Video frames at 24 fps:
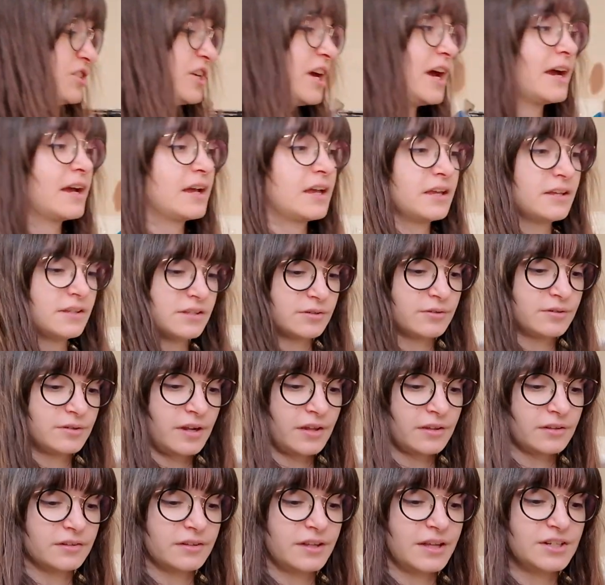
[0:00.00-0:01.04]
jacket, so
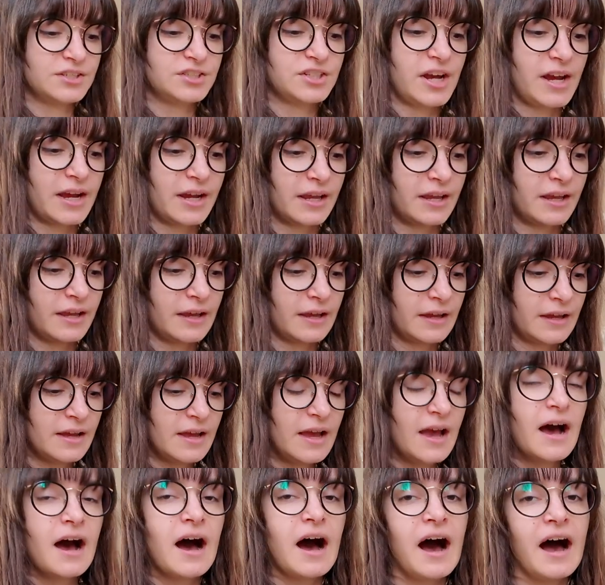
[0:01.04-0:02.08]
another light jacket.
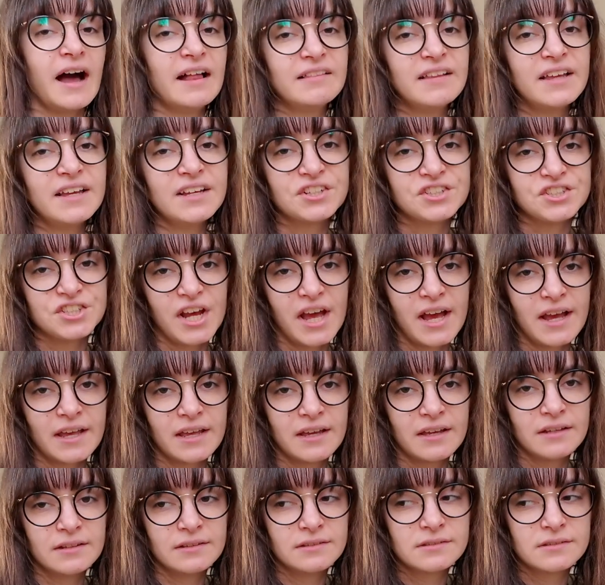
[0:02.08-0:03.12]
I like
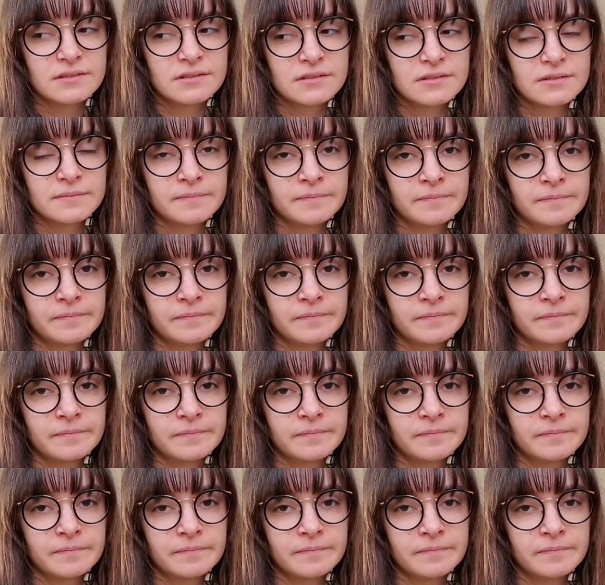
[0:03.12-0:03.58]
jackets.